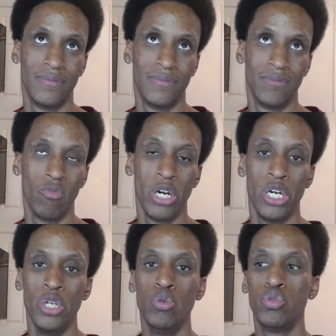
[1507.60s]
with
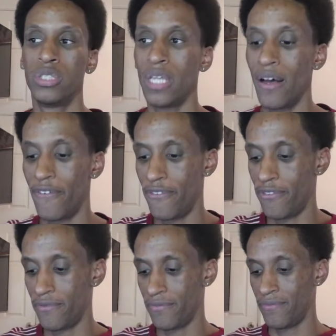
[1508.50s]
new stuff,
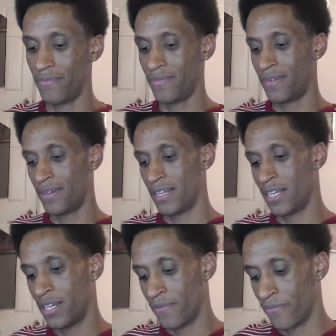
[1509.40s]

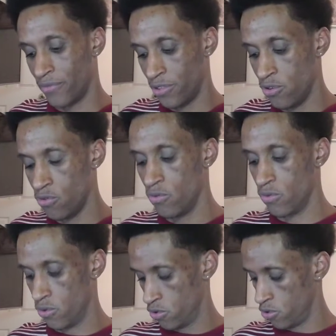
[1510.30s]

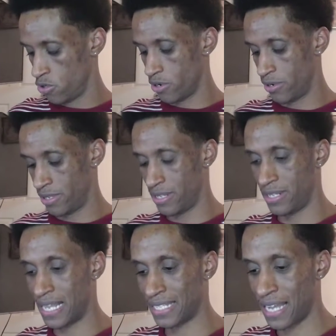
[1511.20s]

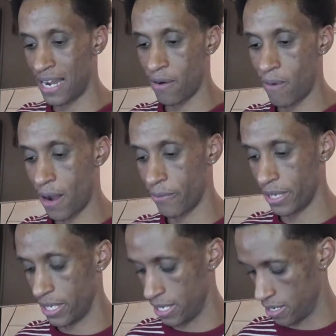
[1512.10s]
that's kind of why we
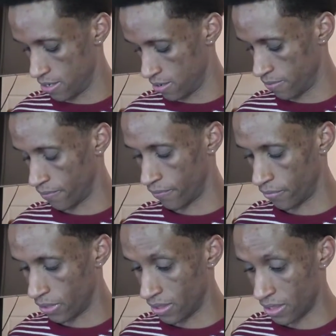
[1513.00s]
get,
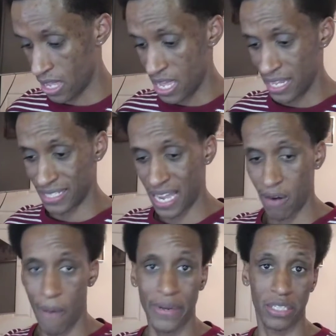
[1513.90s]

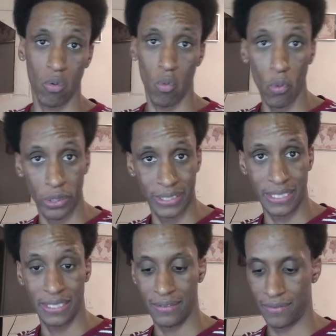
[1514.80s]
the warranty.
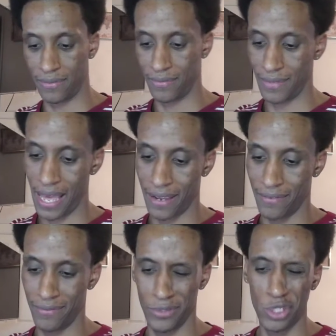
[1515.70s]
Like,
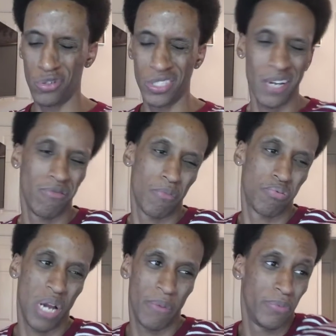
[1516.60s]
new stuff we're
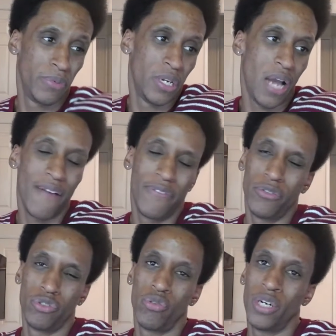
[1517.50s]
probably, iPhone
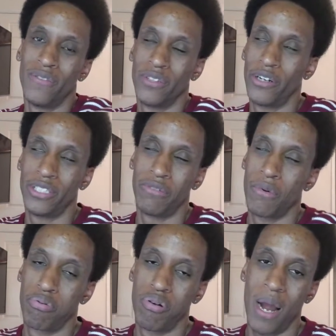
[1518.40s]
12 and 13 we're
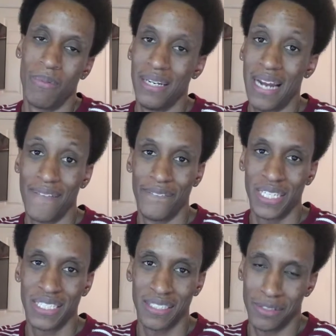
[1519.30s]
probably not
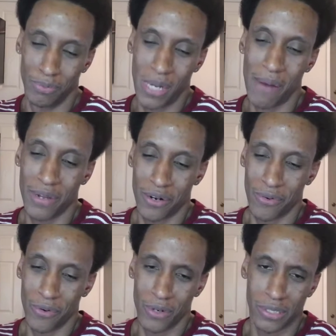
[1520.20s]
fixing. It's probably under
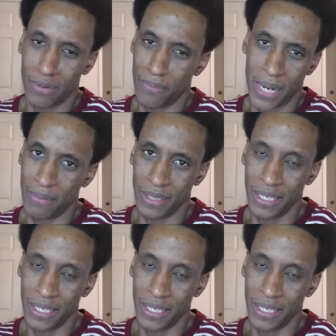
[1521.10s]
warranty. We'll probably